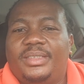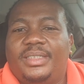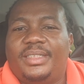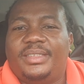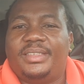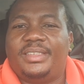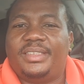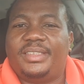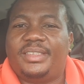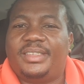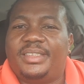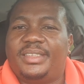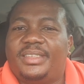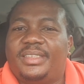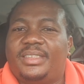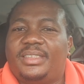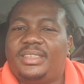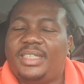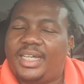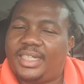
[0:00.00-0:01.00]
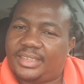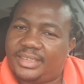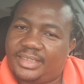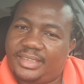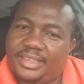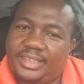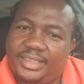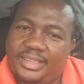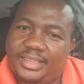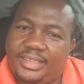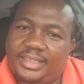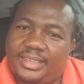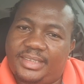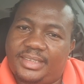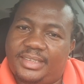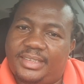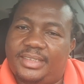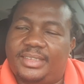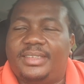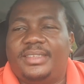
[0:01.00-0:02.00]
and this is
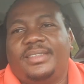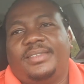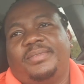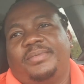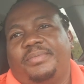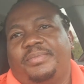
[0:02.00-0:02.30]
taxes